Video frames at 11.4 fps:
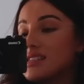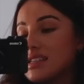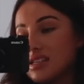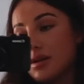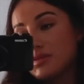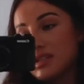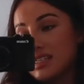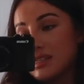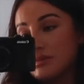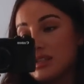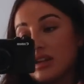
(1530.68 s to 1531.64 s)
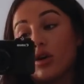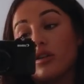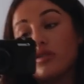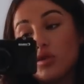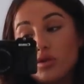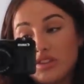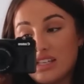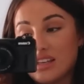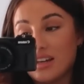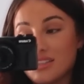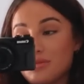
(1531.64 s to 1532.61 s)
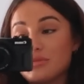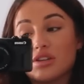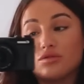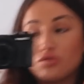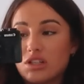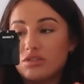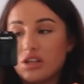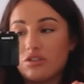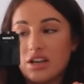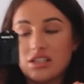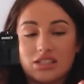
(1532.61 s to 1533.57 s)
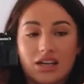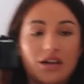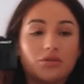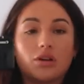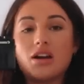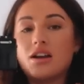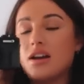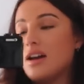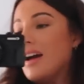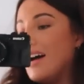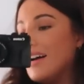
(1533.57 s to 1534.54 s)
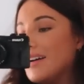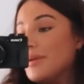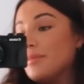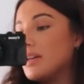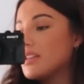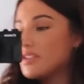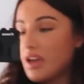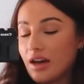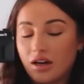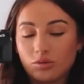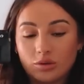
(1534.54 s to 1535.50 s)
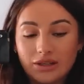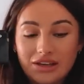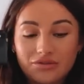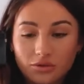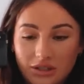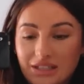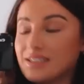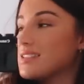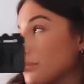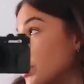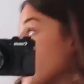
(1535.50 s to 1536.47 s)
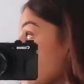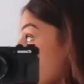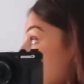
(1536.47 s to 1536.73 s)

I said it's up to 60% off all of these items so really really great discount um, so yeah I will leave all links down below